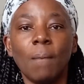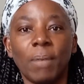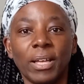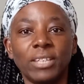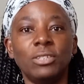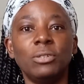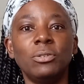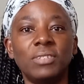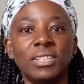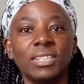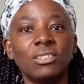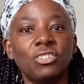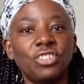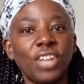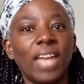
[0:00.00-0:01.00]
by
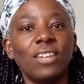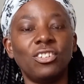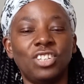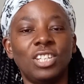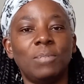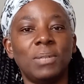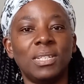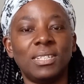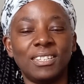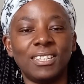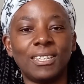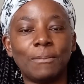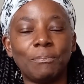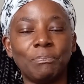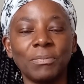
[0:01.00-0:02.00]
using
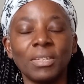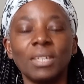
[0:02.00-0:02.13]
ChatGPT.